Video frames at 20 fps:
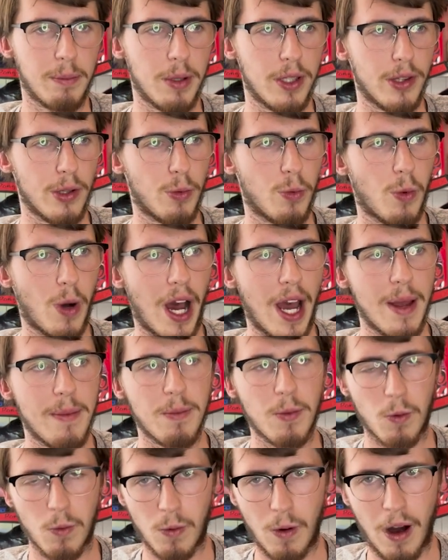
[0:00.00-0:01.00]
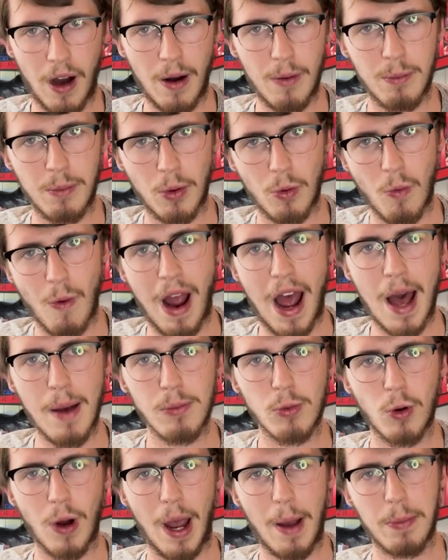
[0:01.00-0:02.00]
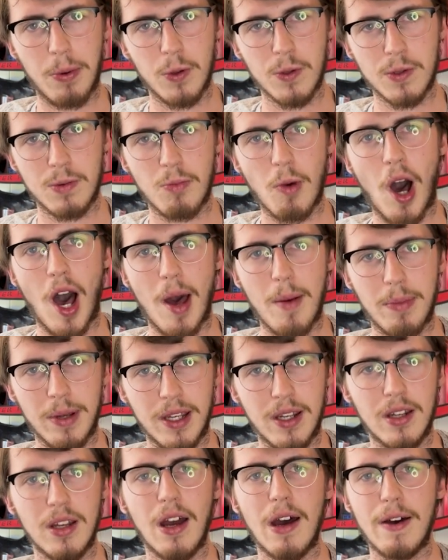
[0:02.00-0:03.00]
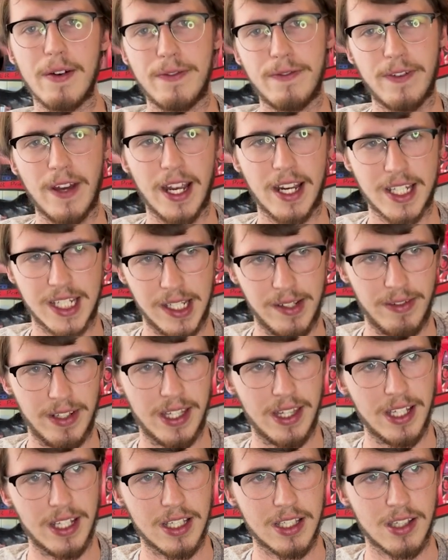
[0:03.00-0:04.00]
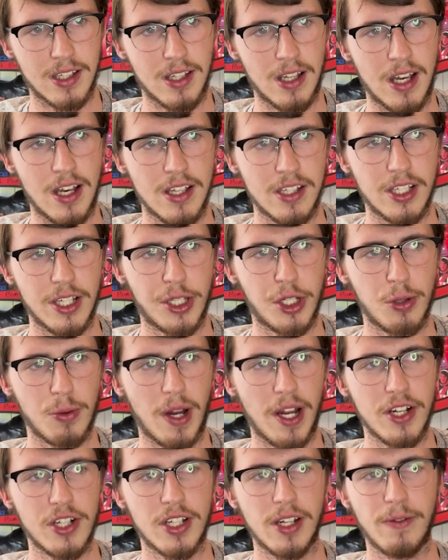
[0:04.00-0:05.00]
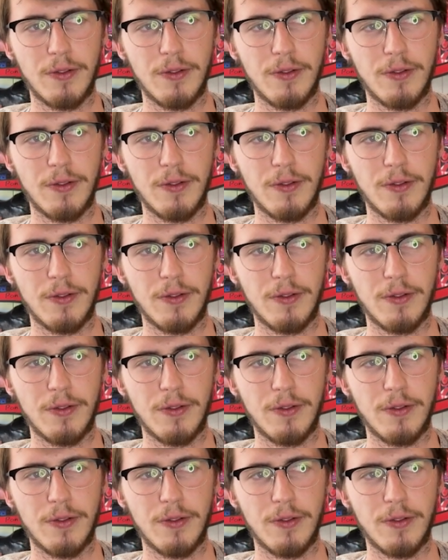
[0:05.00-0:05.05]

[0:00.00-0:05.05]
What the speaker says: but the way Merab grapples might be effective in this situation.